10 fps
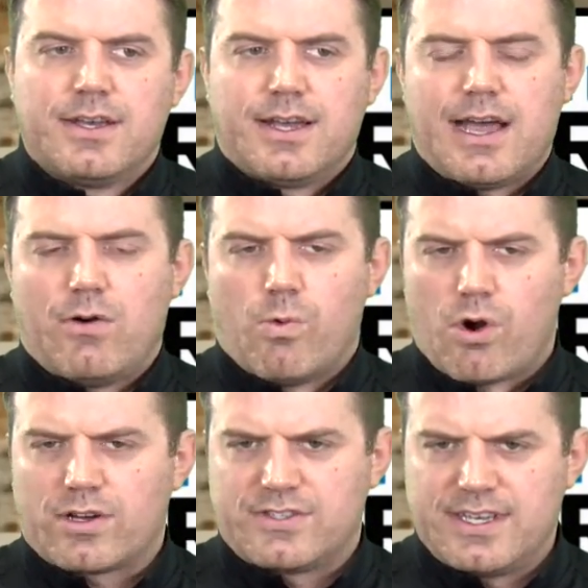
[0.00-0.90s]
How it
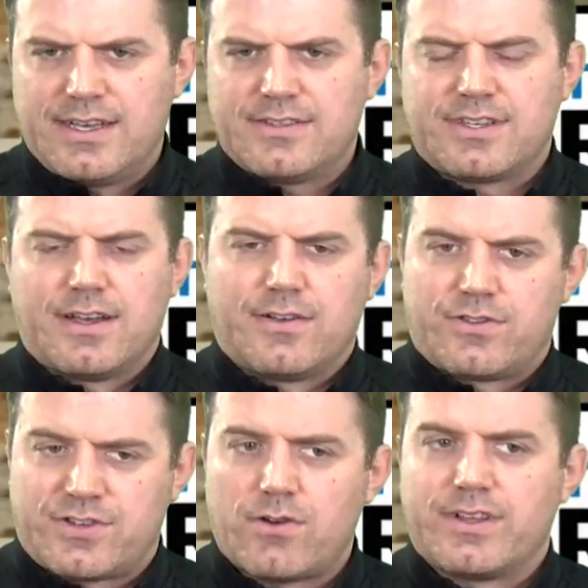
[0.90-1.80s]
works is
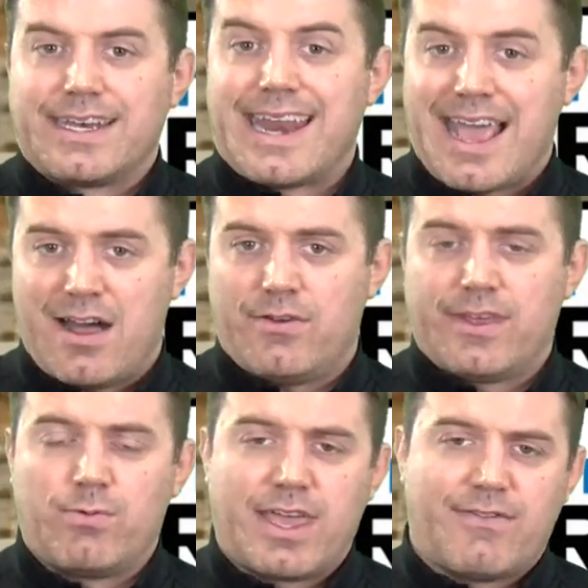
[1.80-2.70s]
certainly now
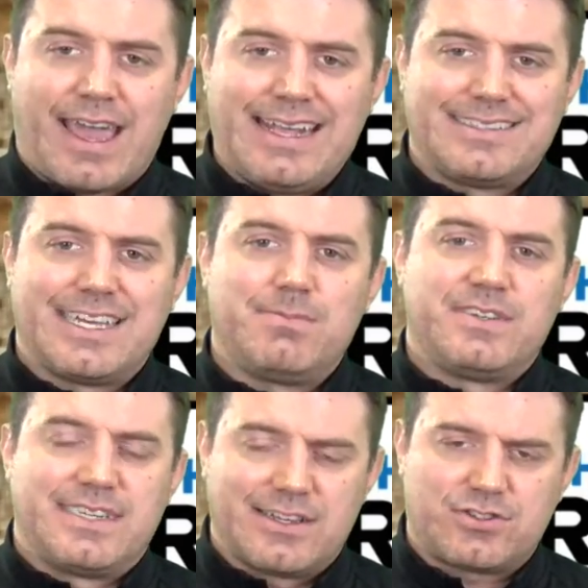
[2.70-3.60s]
that we have
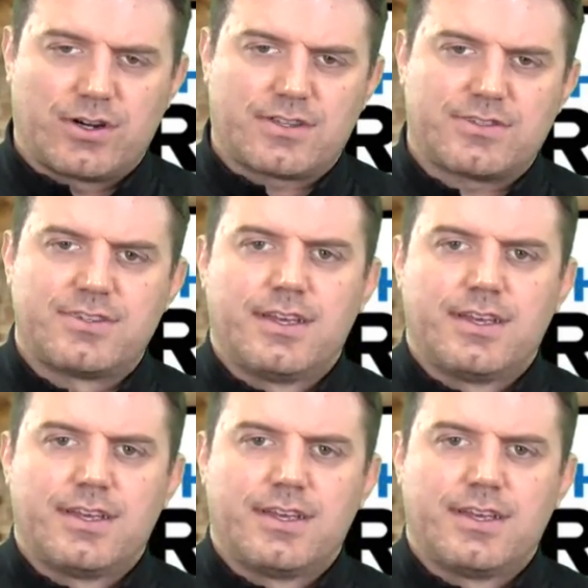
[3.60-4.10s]
18 districts,